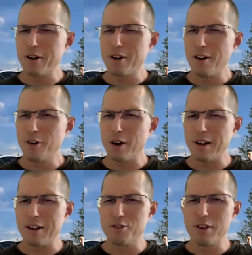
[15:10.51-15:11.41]
correctly,
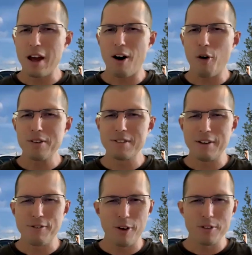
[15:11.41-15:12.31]
do they always
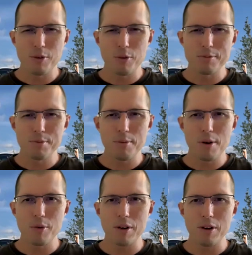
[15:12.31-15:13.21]
default to whisper mode
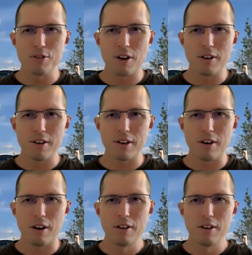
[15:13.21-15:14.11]
when you start the
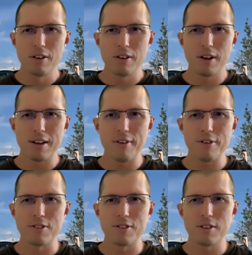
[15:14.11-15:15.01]
car? It never
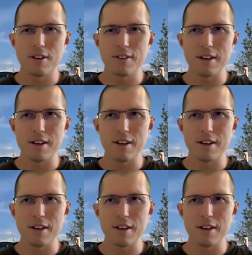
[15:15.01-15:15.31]
does. It never.